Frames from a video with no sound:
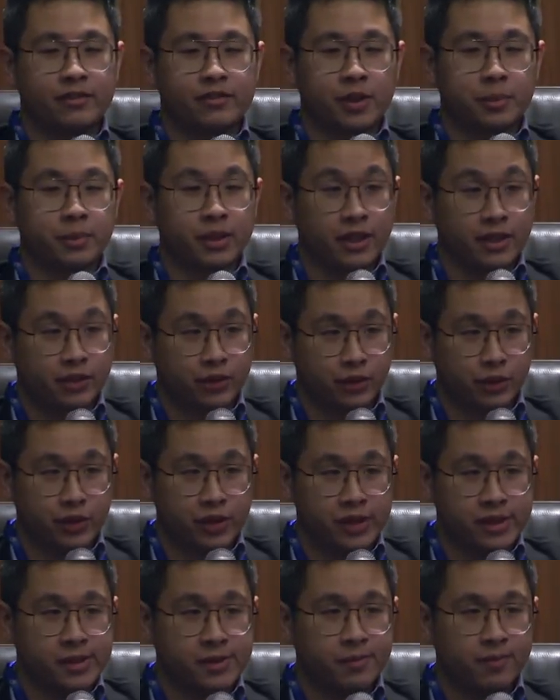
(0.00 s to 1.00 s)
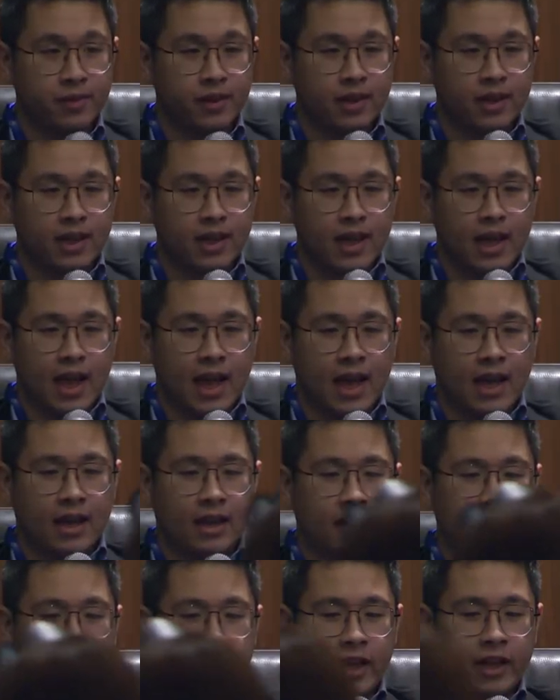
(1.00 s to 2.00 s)
from year to year.
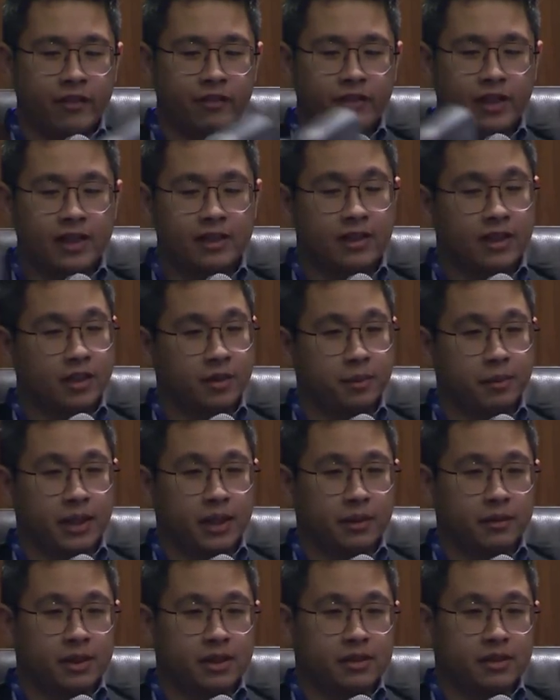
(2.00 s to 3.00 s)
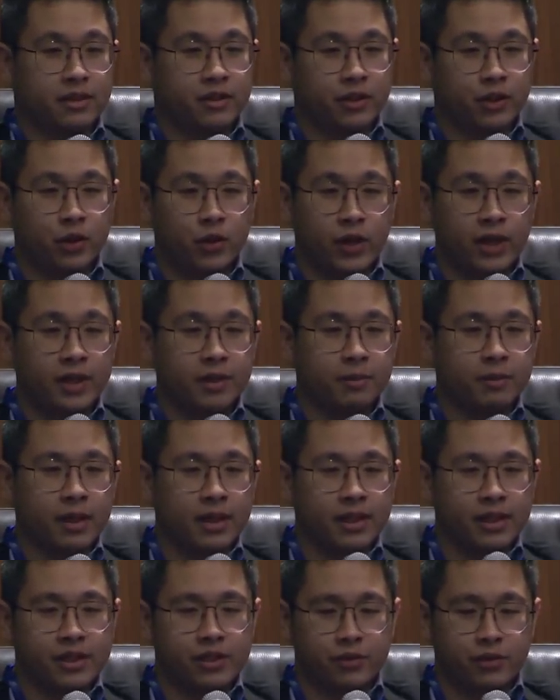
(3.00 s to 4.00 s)
And if they didn't meet a certain grade
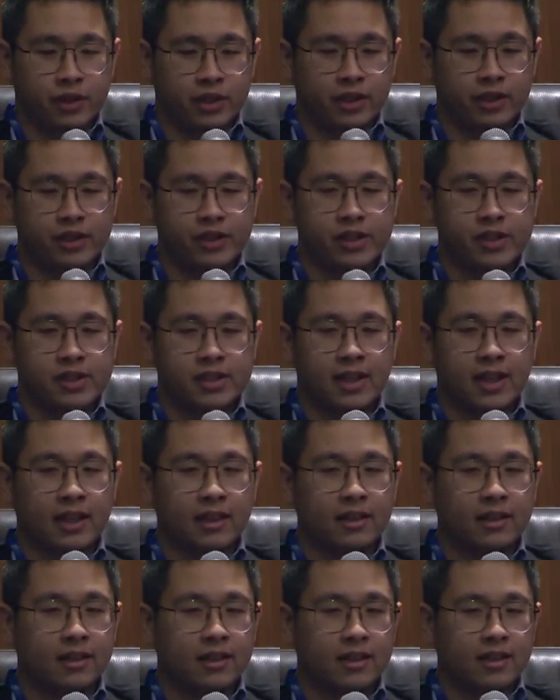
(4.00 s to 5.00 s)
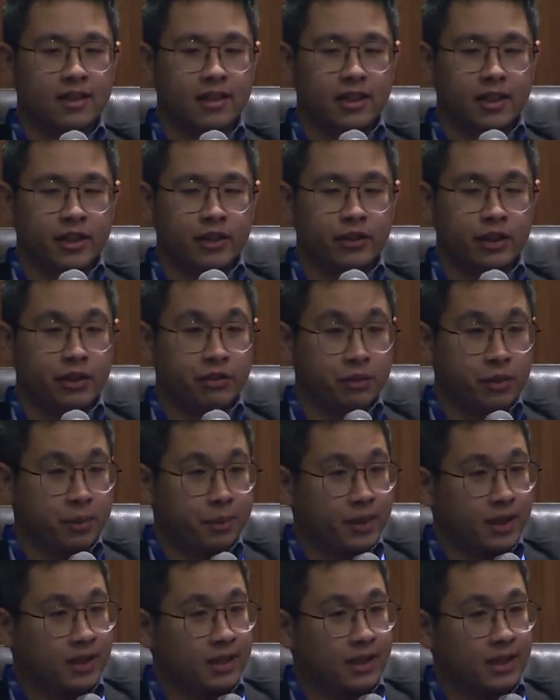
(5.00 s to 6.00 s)
by each year, then you know they would
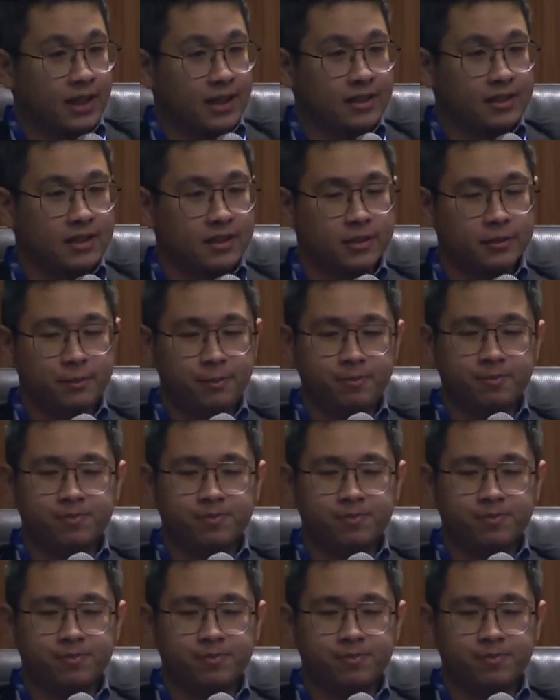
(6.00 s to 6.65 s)
be penalized.